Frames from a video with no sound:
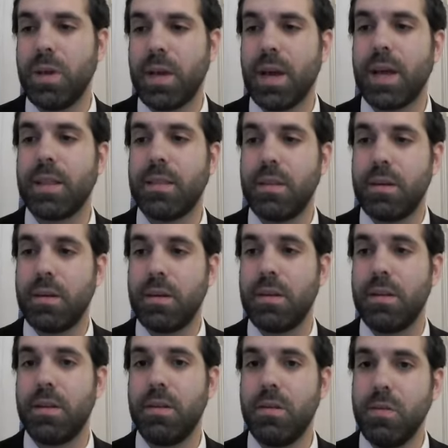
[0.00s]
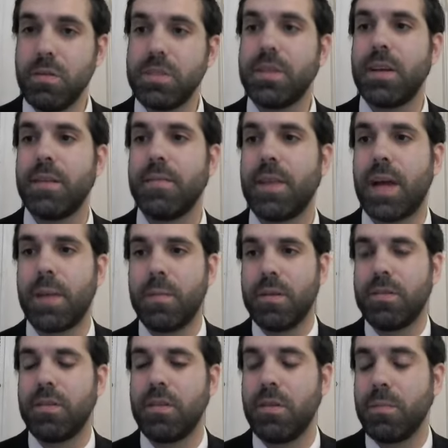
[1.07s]
got the new set of
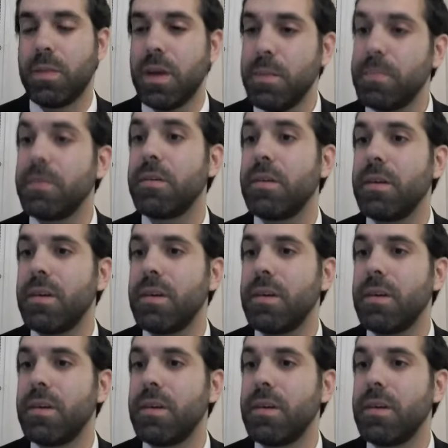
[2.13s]
tablets on Yom Kippur.